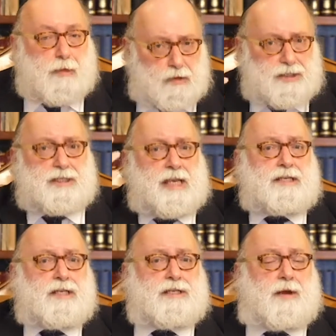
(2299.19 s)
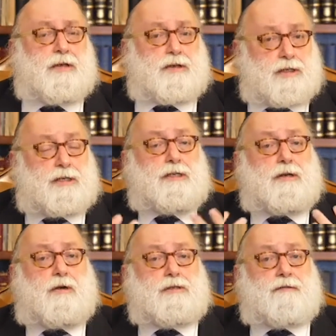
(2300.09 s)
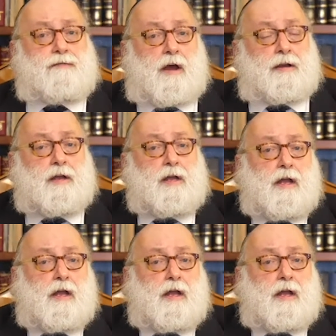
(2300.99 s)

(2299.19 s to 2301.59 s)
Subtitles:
which is necessary because you need to know it's divine.